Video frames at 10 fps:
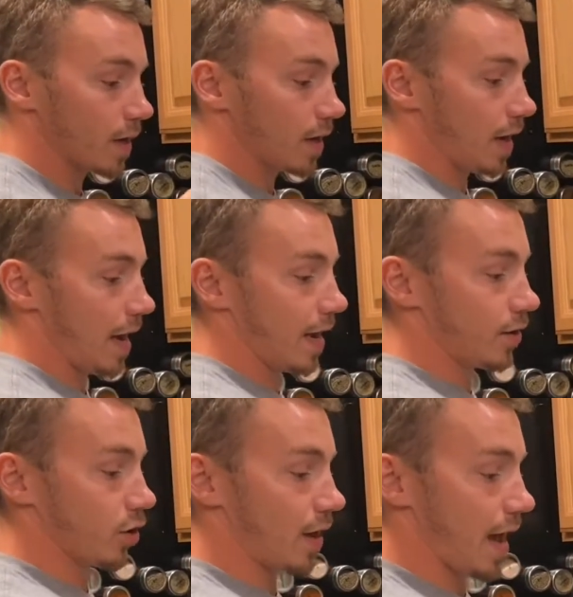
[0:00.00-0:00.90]
and you're
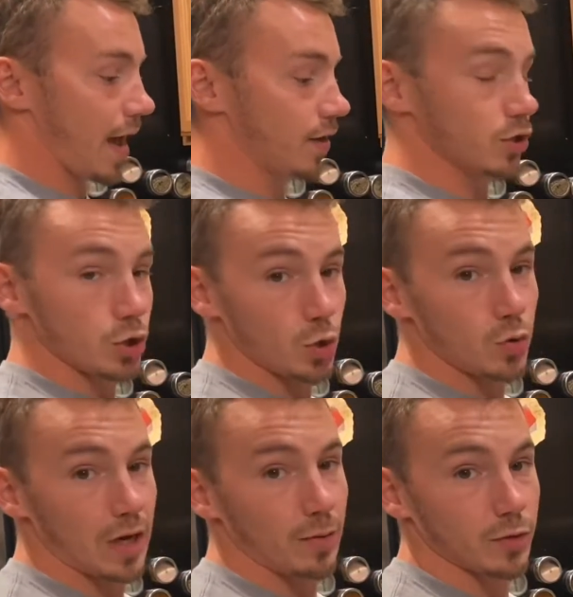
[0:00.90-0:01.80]
going to add 2
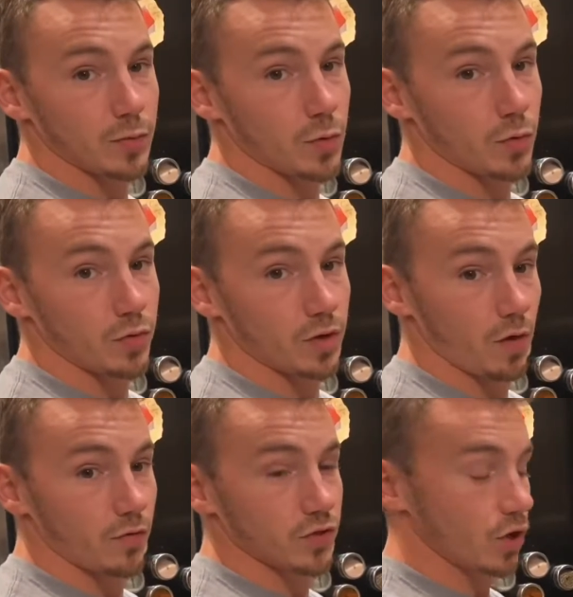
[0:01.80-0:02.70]
tablespoons of
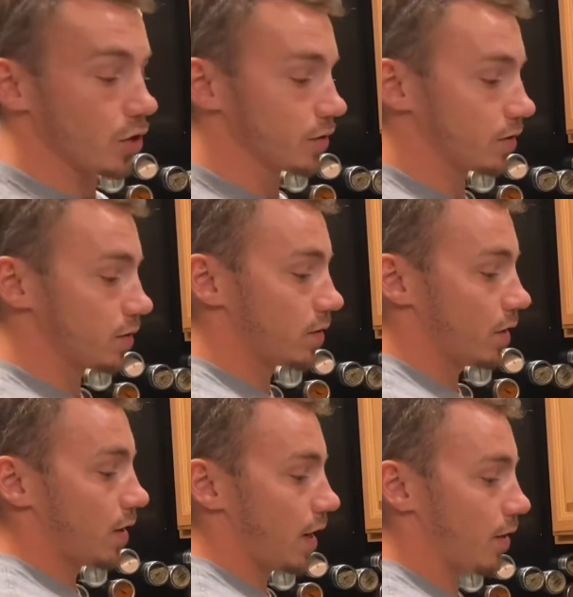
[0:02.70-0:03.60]
salt,
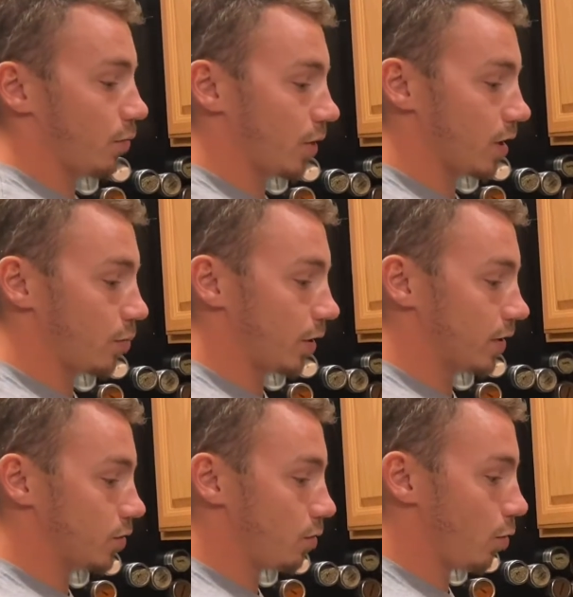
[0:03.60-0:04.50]
and we're going to bring it
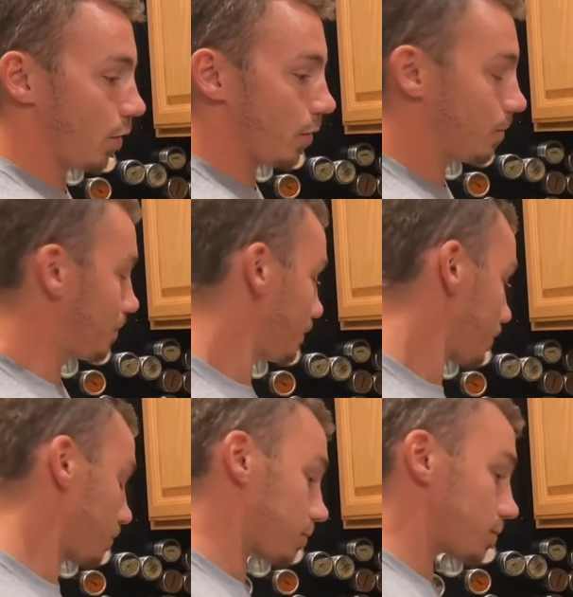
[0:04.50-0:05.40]
to a boil.
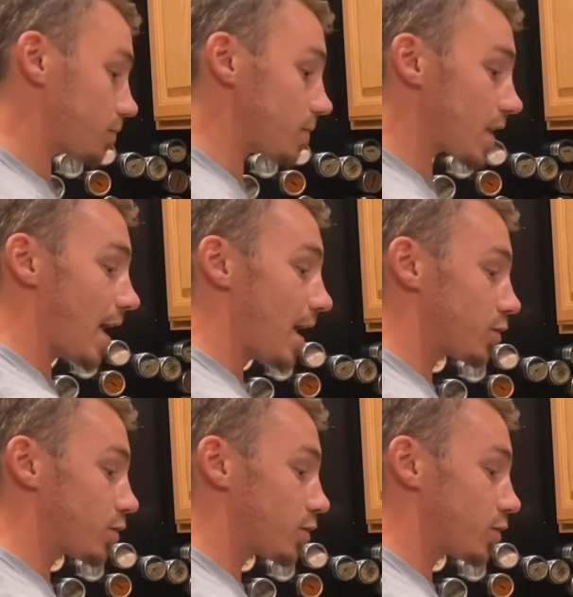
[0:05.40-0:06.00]
As we're